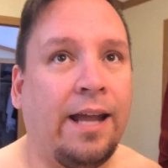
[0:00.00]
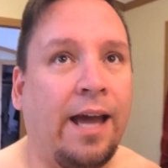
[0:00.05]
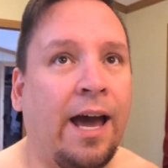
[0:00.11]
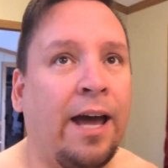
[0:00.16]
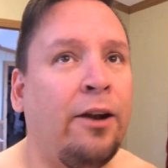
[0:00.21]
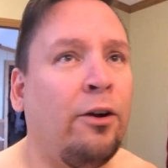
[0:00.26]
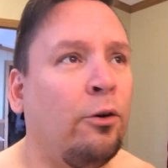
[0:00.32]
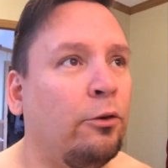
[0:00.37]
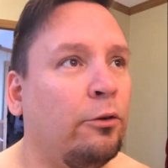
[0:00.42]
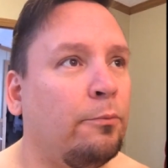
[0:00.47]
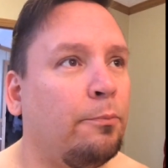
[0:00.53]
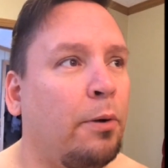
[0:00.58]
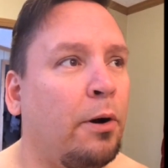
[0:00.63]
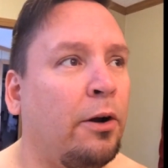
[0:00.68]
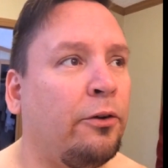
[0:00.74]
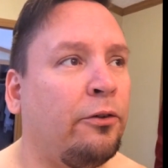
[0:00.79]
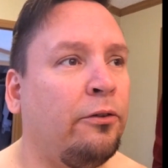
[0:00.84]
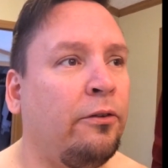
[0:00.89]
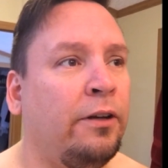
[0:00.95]
I don't
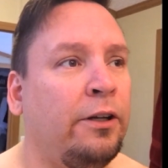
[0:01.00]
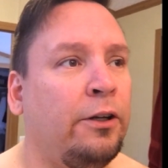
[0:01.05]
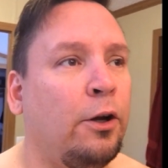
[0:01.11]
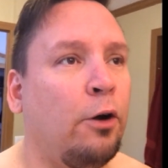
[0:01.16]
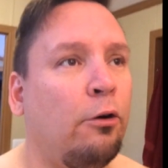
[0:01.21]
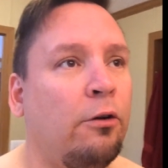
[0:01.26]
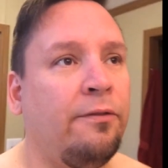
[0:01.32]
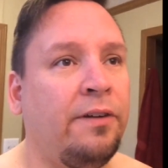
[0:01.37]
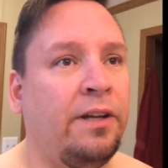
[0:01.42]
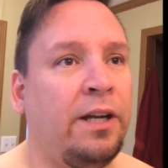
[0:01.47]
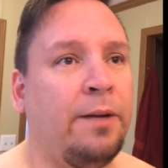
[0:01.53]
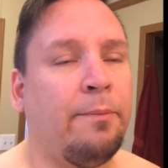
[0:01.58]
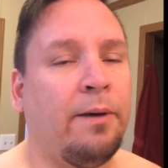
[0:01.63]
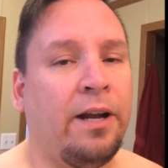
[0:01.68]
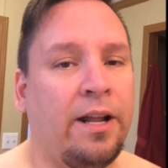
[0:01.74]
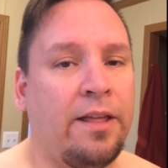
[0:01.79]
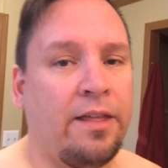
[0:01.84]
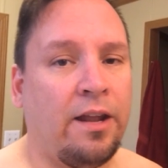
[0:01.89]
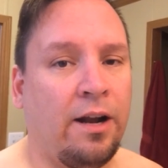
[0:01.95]
personally know of
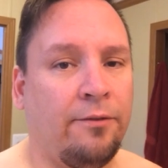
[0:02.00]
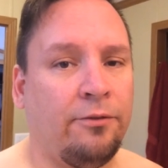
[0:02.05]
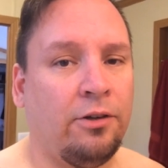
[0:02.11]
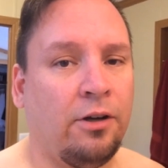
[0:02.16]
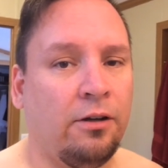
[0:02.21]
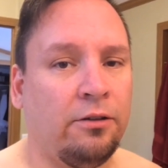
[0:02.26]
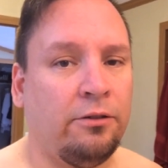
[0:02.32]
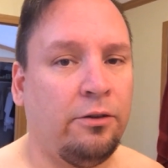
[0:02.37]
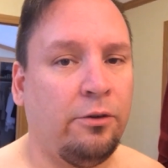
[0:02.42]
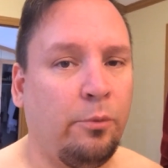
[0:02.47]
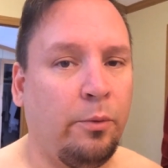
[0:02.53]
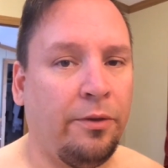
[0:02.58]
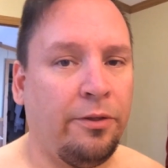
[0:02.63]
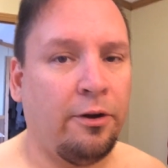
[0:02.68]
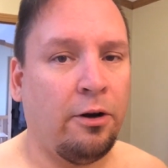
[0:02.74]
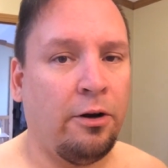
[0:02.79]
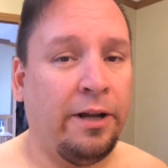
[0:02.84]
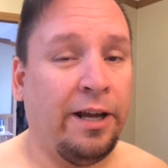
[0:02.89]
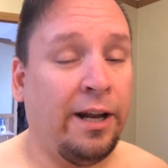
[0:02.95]
anybody that I've talked to with
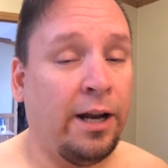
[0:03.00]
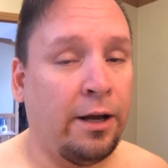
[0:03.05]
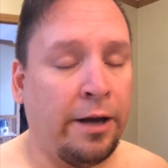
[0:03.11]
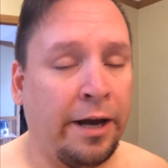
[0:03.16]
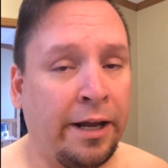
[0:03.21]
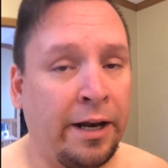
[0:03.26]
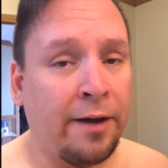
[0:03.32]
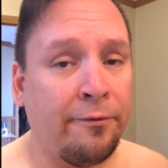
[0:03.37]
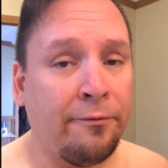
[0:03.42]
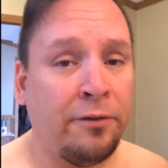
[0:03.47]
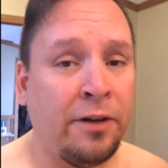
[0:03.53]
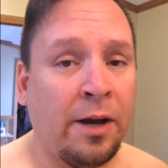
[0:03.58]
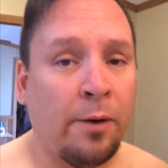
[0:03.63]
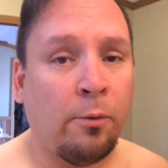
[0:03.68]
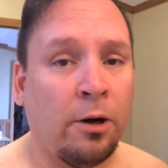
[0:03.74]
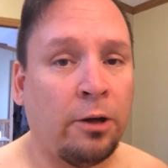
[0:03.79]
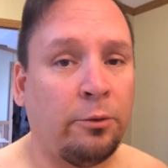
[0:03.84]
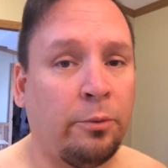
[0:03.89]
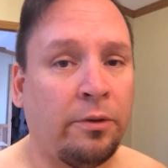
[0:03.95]
hernia, and I've
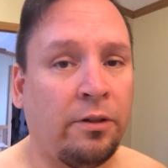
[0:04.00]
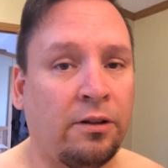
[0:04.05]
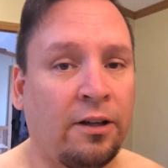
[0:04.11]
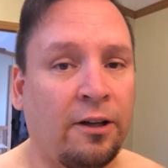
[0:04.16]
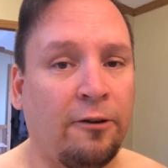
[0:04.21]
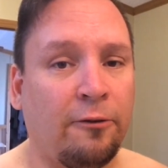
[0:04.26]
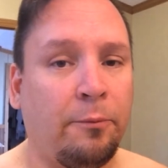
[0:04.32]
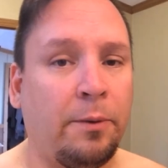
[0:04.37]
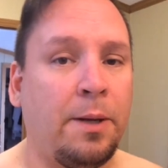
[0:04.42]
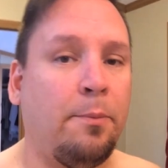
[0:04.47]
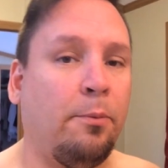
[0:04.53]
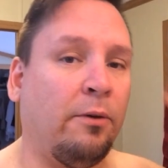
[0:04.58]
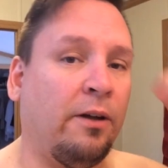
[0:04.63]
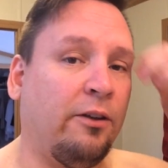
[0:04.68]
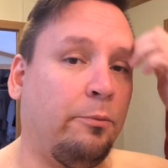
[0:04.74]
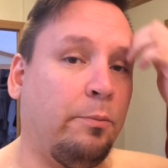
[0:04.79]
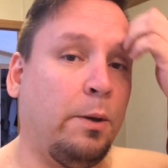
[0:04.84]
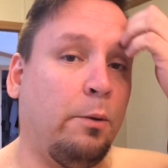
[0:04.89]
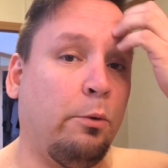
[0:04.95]
networked with a lot of people.
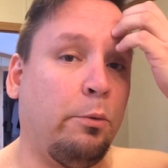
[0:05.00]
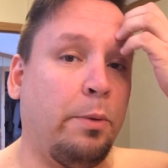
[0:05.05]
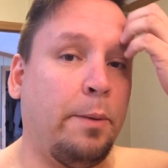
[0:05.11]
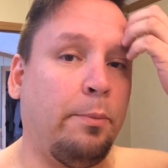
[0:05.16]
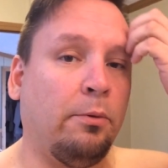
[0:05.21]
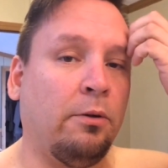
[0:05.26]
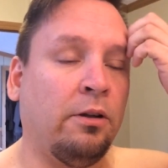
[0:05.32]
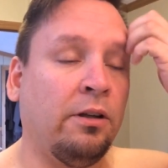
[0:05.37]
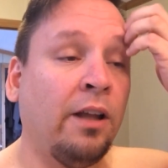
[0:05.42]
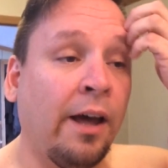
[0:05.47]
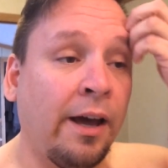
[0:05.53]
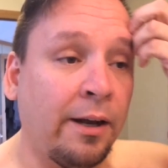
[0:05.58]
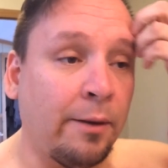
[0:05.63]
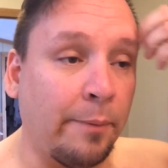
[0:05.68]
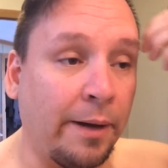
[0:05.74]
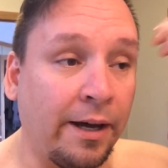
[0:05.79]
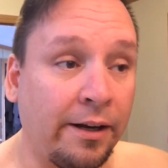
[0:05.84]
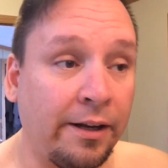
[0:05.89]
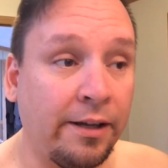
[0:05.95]
I speak with people online
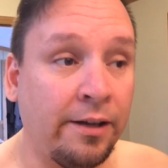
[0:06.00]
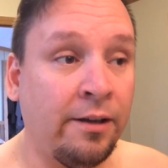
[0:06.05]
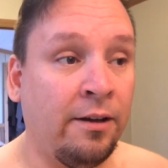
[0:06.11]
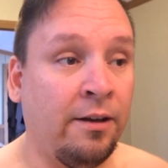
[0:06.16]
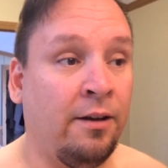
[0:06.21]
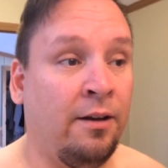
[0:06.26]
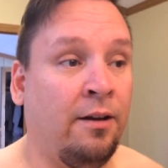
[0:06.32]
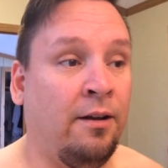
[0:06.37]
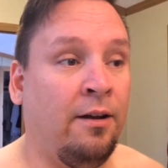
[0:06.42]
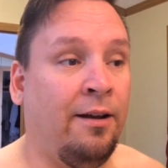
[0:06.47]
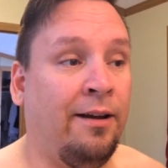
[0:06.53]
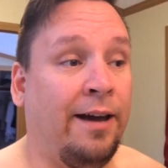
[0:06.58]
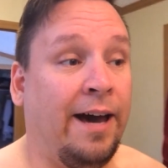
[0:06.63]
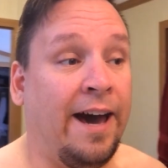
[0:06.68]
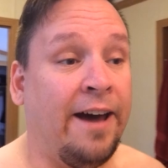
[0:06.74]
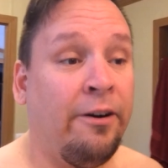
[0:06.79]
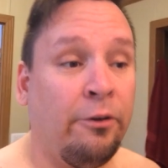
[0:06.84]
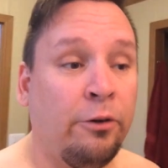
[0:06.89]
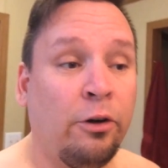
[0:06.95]
about it.
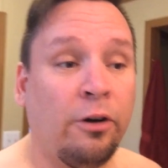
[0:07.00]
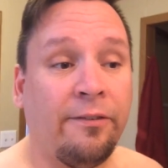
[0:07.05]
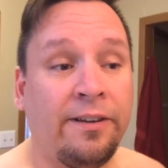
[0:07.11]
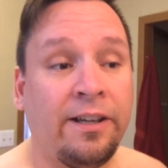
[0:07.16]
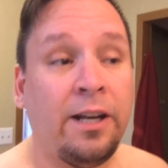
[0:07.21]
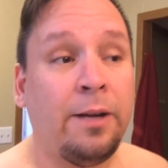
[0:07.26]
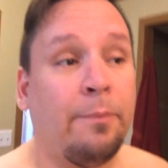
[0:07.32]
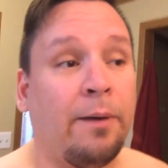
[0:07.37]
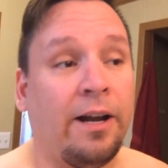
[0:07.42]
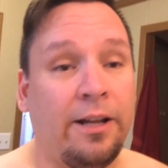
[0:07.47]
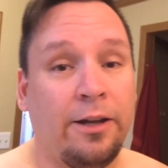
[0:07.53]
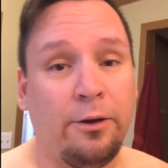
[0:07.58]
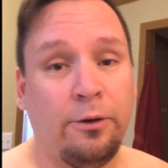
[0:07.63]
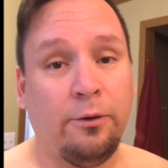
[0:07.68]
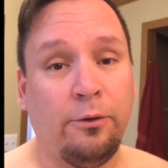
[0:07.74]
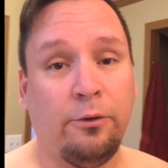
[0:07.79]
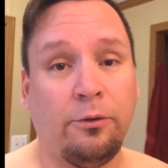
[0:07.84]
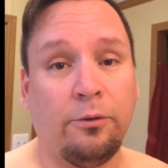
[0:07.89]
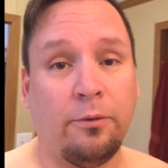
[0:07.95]
I don't know of anybody
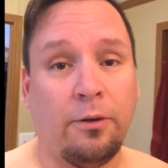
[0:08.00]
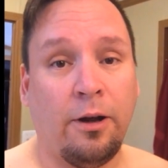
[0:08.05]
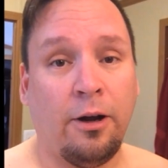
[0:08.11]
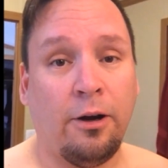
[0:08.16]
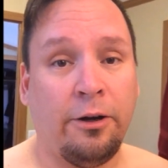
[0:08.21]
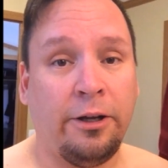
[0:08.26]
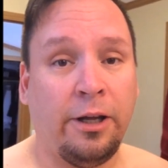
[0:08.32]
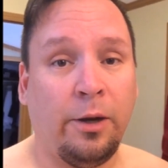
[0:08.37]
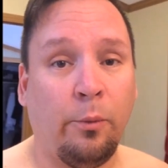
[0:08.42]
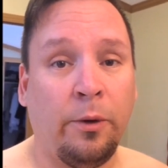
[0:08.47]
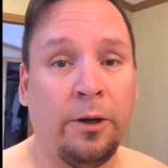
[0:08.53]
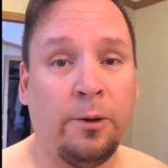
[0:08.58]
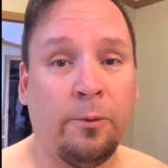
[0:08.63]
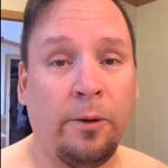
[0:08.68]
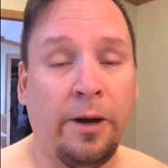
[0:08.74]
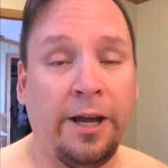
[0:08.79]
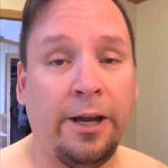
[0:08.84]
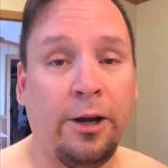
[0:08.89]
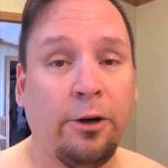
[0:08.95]
whose hernia went
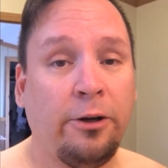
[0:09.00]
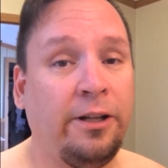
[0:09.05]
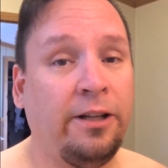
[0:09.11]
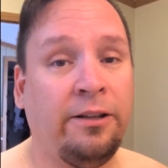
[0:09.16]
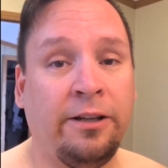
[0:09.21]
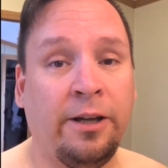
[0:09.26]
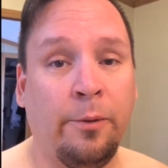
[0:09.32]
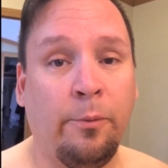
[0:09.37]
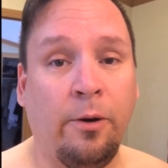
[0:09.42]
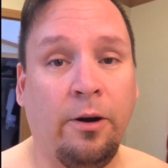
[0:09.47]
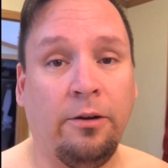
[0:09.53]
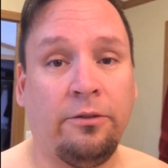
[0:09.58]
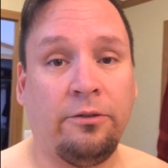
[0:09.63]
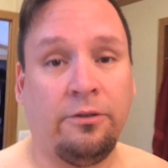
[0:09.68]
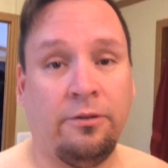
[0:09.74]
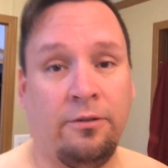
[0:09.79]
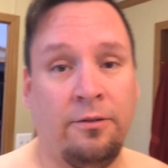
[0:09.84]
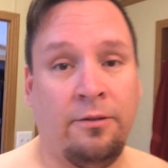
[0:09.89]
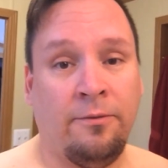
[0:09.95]
away or didn't get worse.